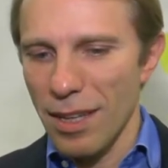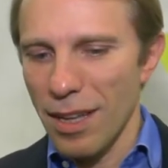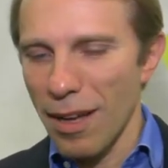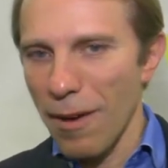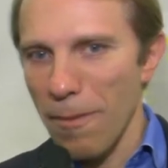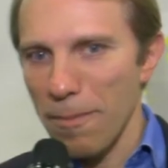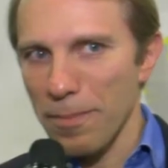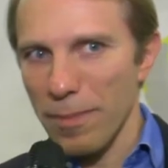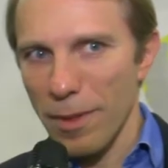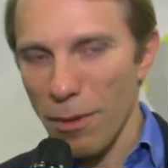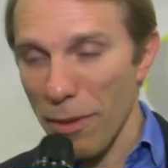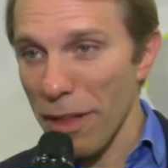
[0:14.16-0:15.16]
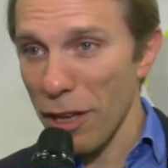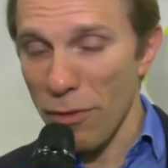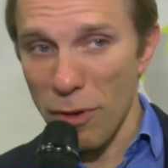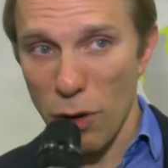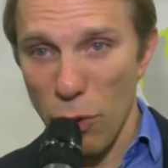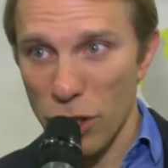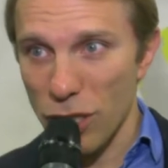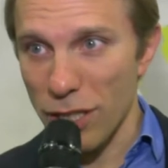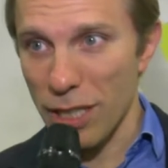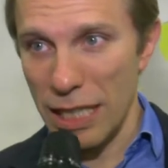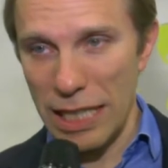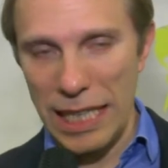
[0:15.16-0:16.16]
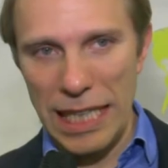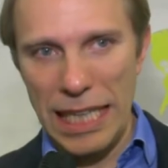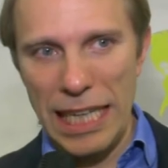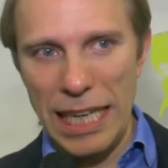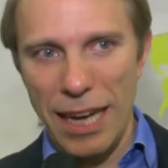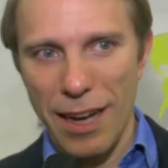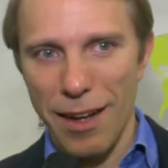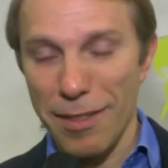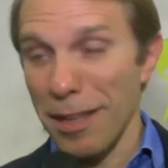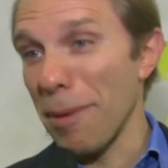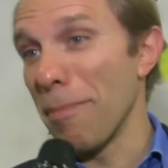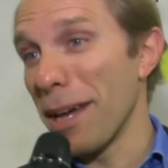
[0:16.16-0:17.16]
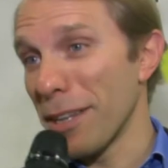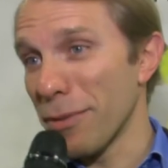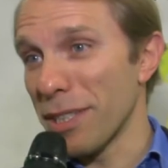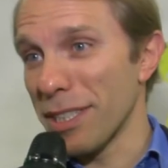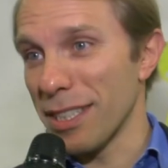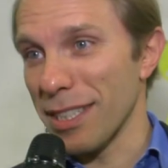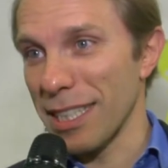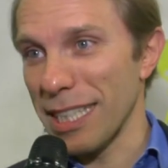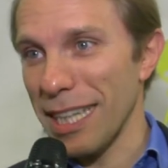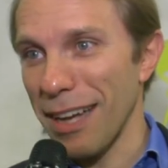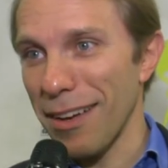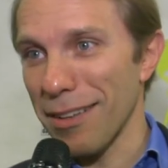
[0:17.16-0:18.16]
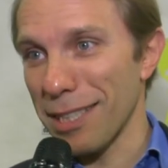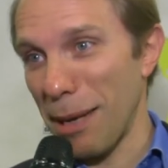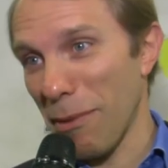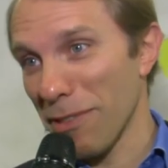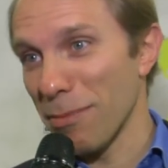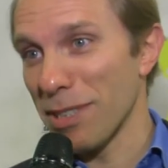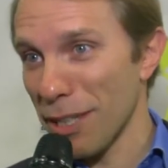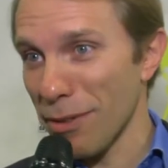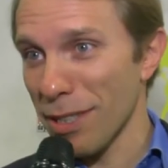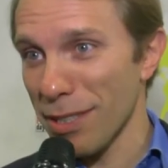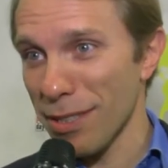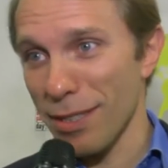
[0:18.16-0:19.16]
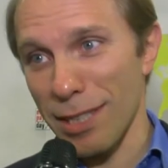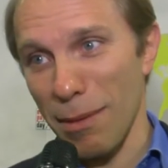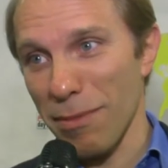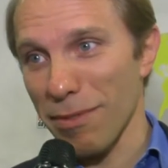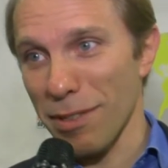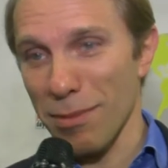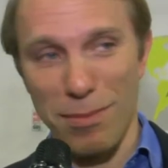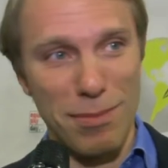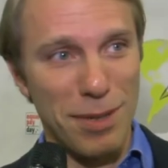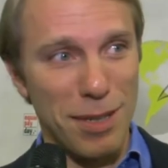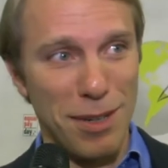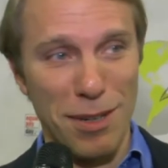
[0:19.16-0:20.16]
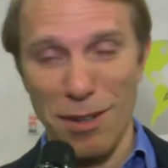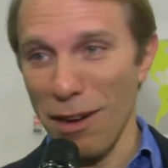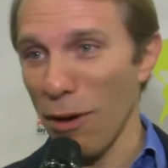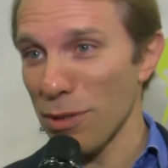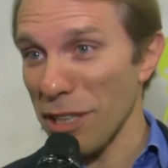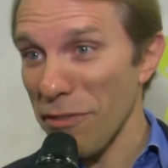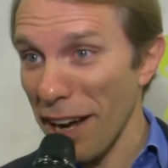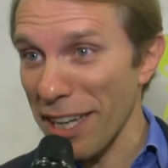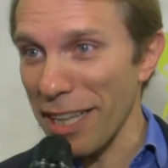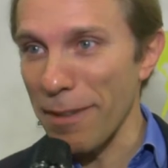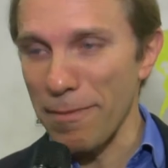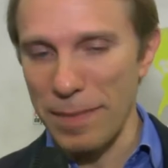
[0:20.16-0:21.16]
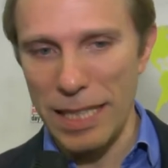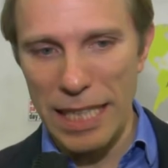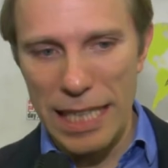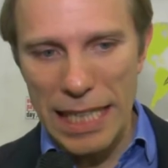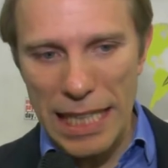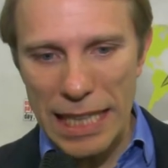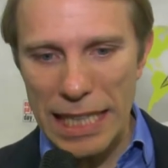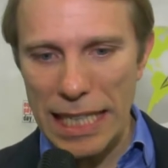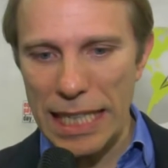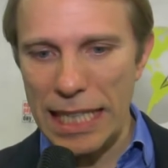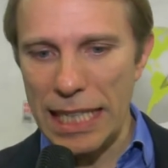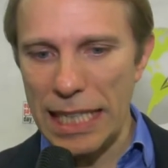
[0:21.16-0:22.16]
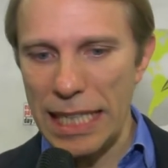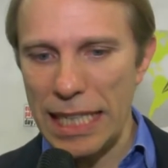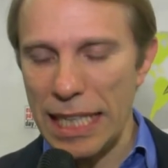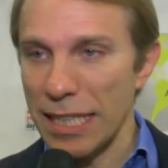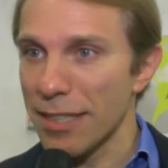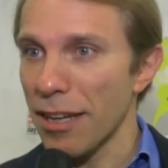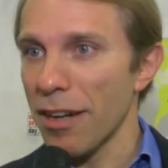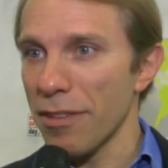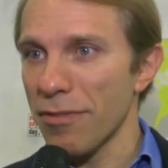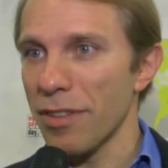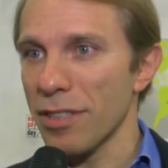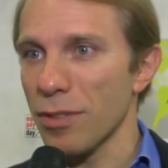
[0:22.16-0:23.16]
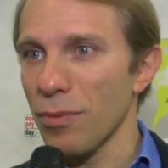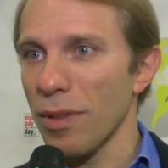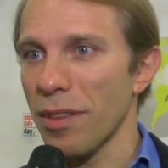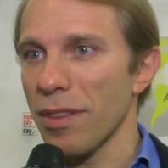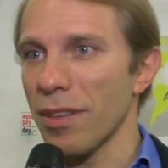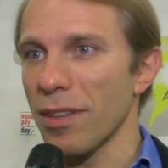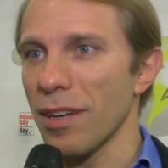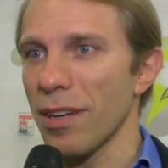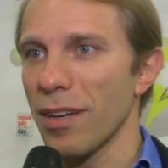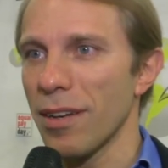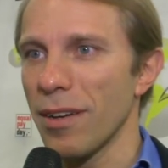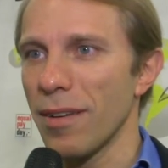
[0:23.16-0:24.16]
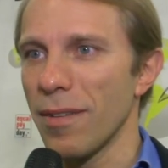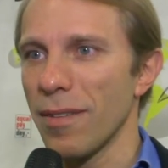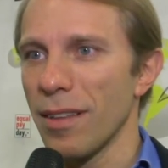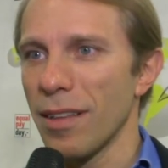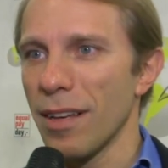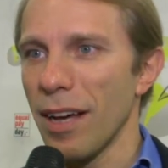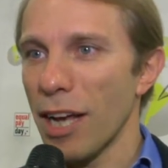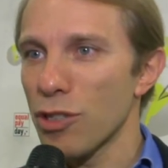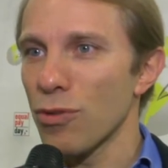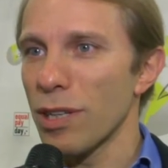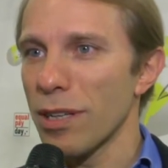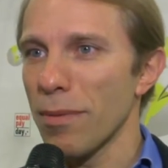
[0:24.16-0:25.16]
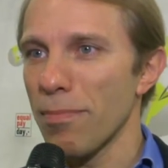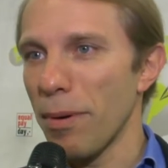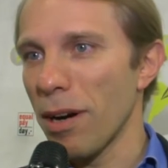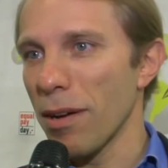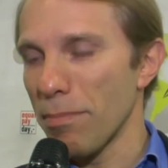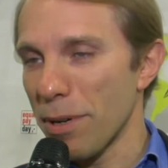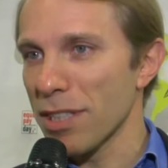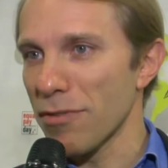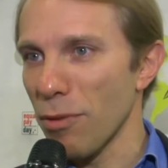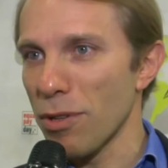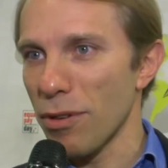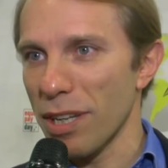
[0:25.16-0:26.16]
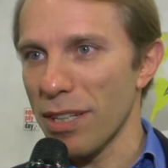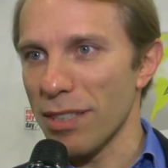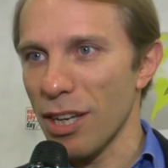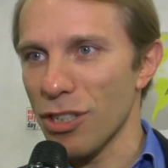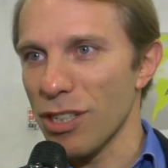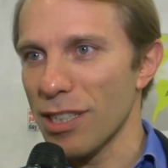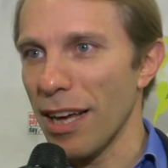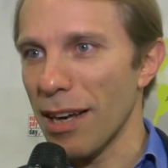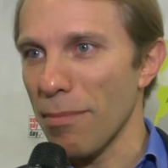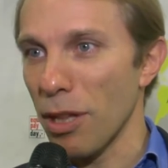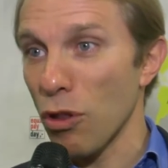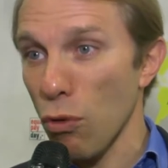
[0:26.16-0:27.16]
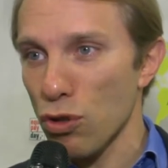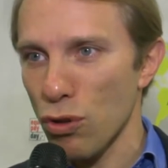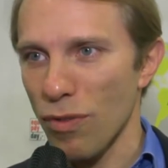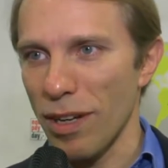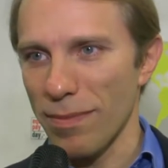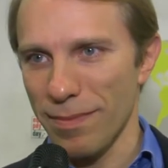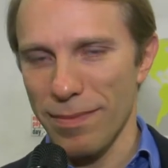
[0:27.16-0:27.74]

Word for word: Um, well, thank you for the question. Uh, there are many reasons. Uh, some of them serious, and some of them uh, I would say funnier. The it started first with uh, actually a, person from the organization, Yana Matoshkova,